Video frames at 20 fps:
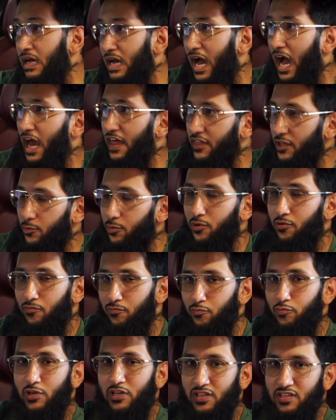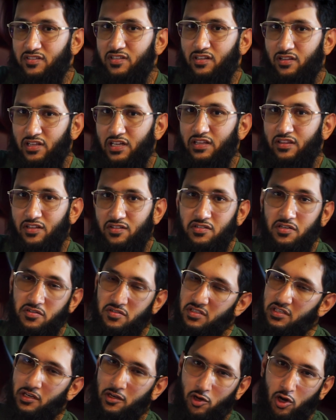I think we'll realistically in this year
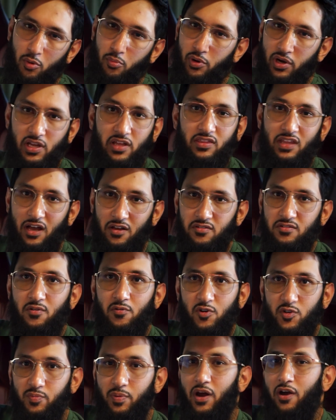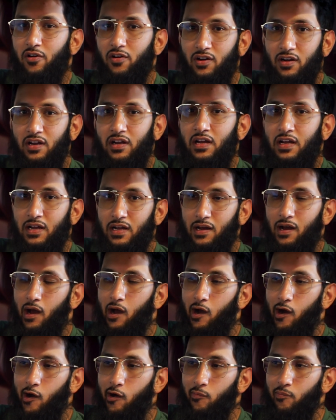see a car break 1,000 horsepower.
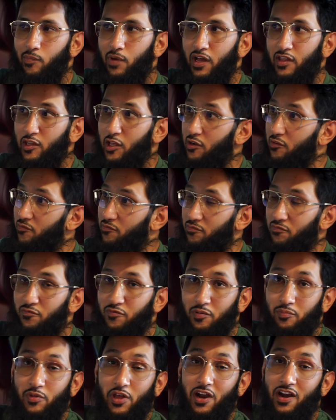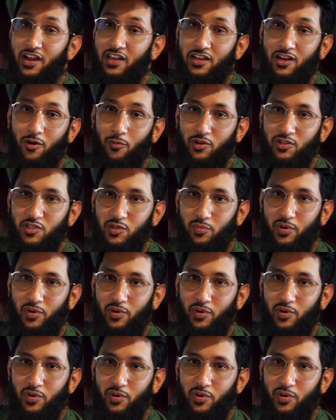And then from there, you know, once you